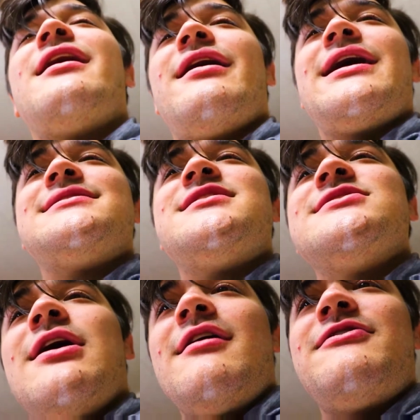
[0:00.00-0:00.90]
our
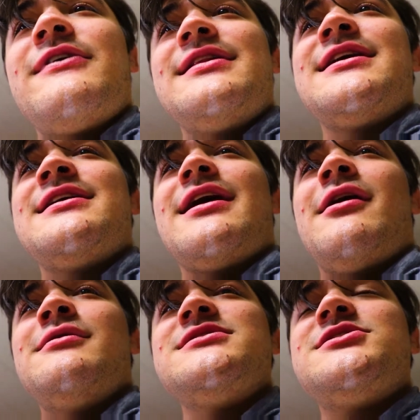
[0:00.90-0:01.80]
asses off, and
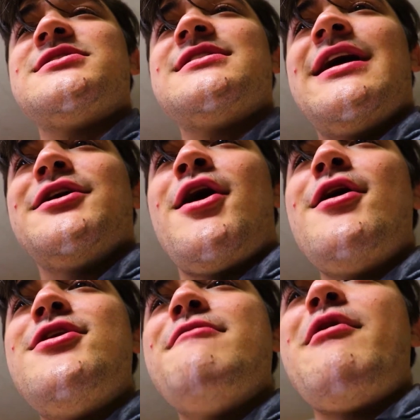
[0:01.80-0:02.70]
then I was just
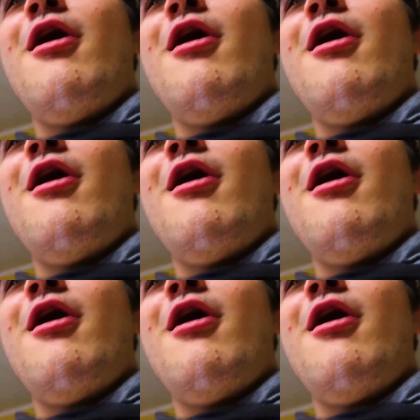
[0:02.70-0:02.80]
like, and